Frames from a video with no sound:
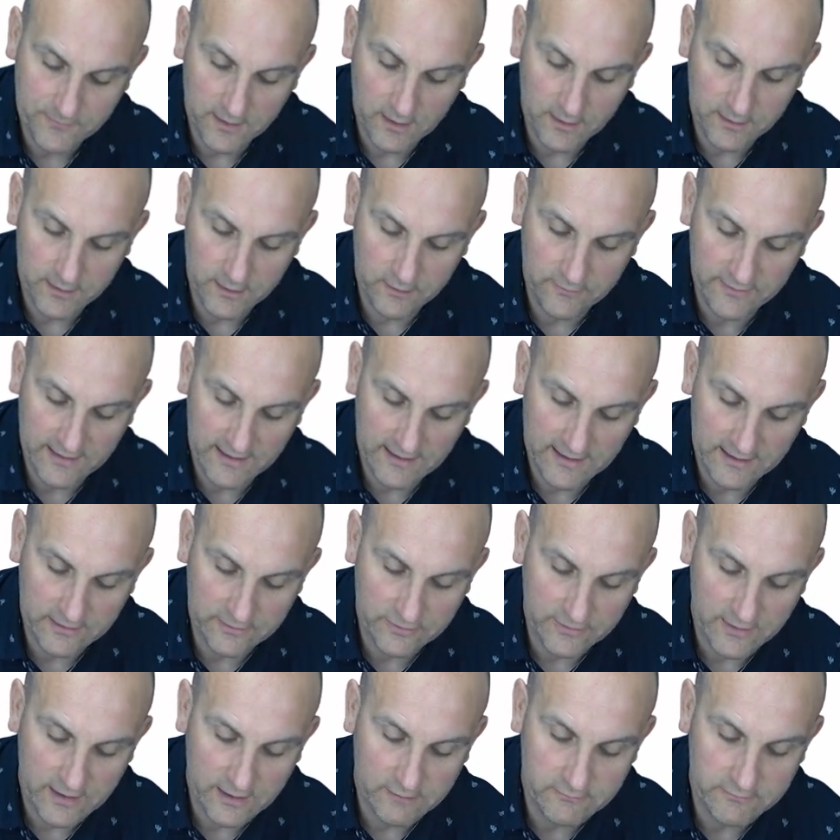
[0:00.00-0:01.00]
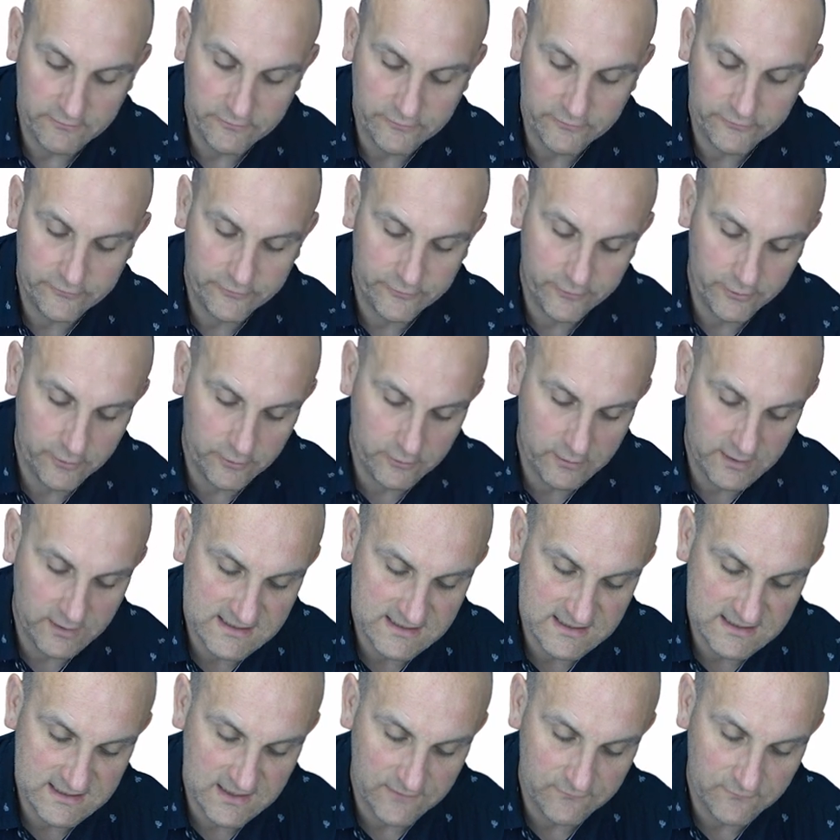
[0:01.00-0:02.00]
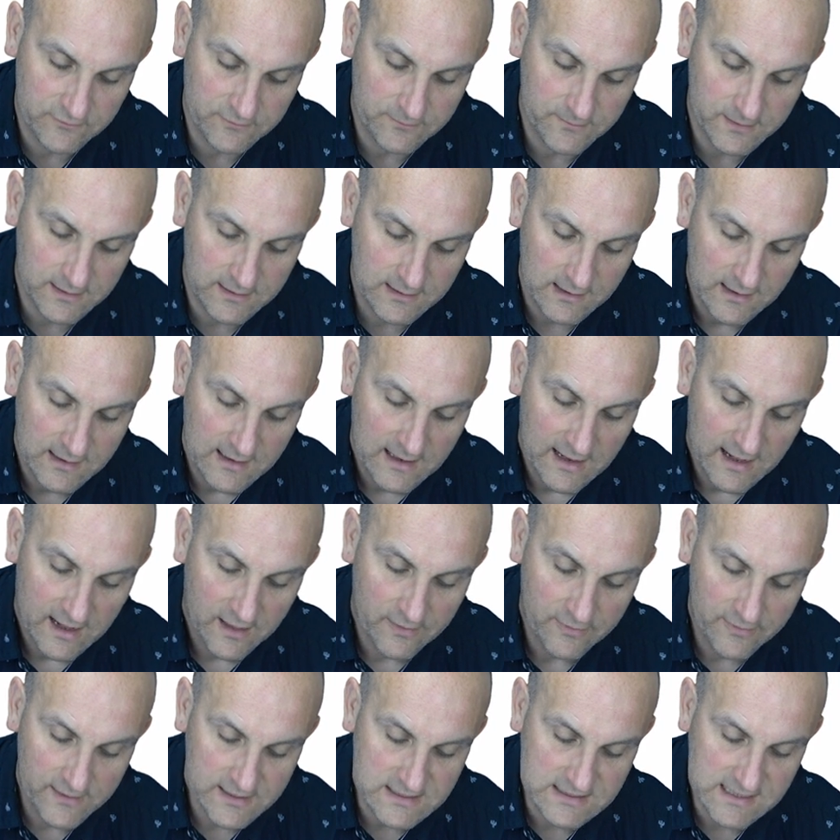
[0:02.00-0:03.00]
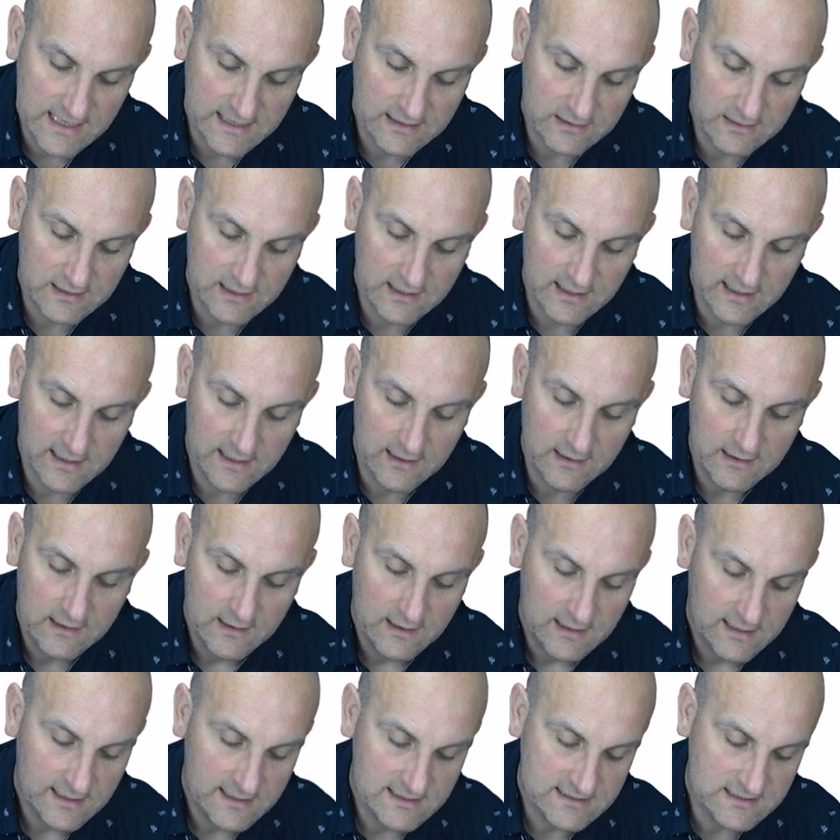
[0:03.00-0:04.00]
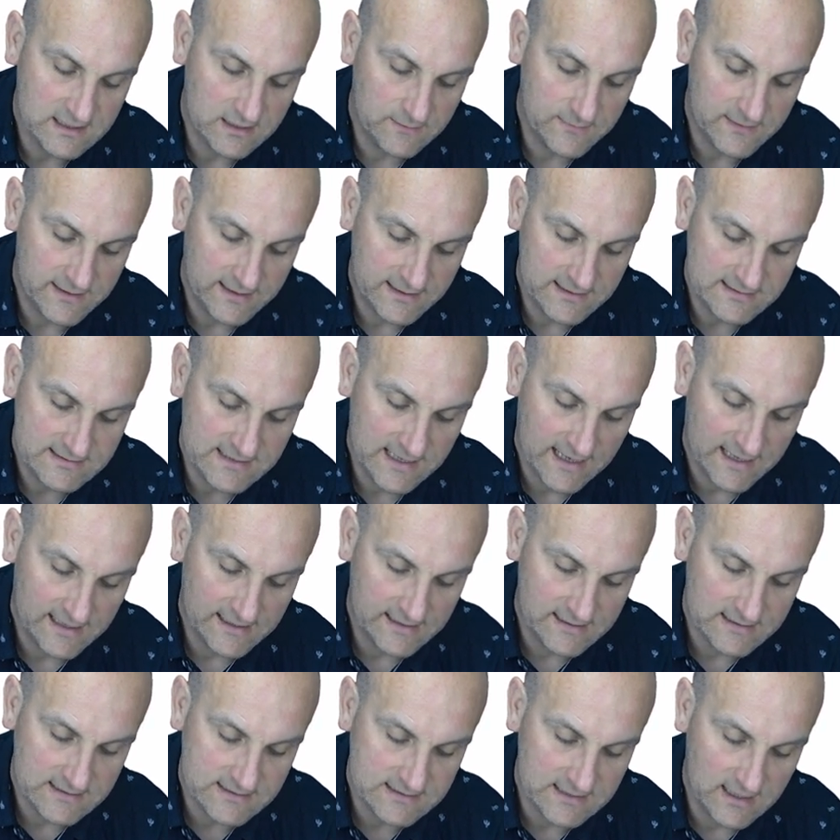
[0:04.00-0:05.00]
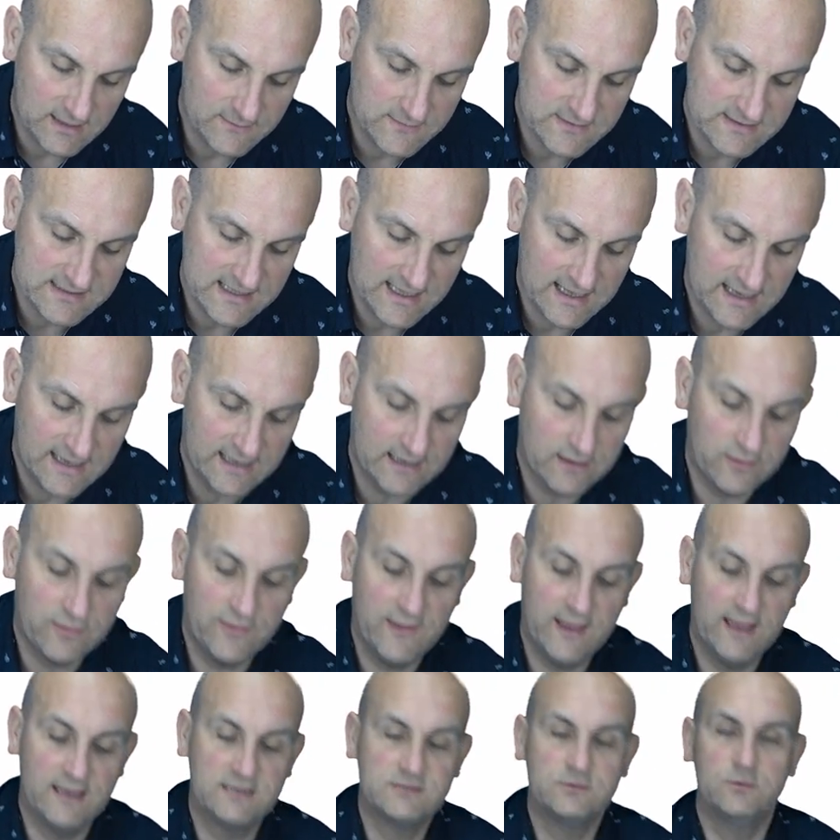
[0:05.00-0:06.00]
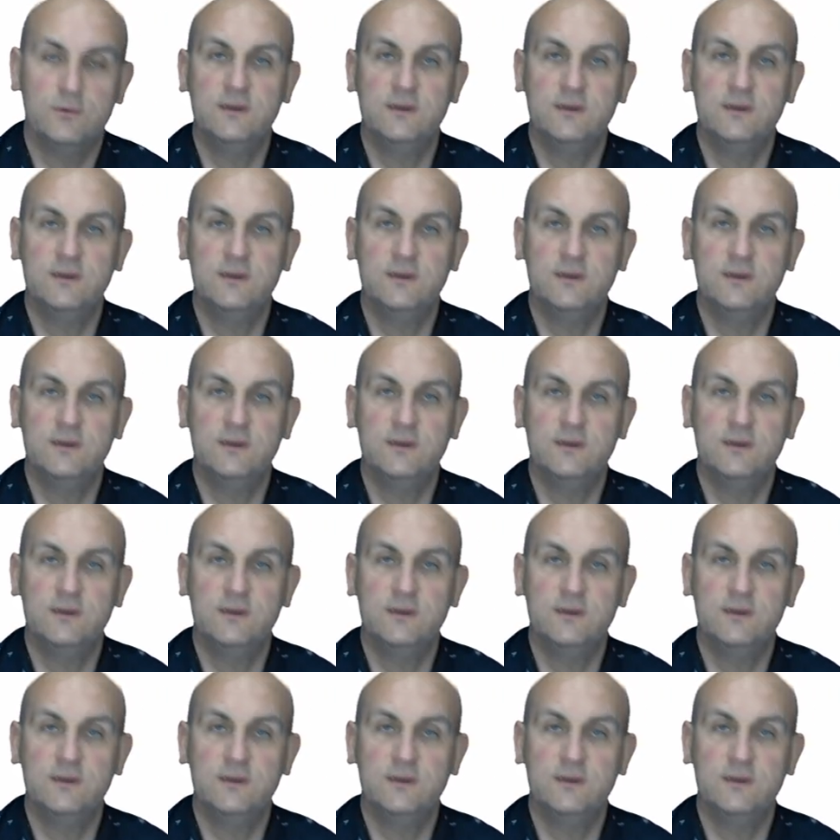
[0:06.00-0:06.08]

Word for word: I know that length there is 2 it's given to me, and this length here is going to be exactly the same as that length there. So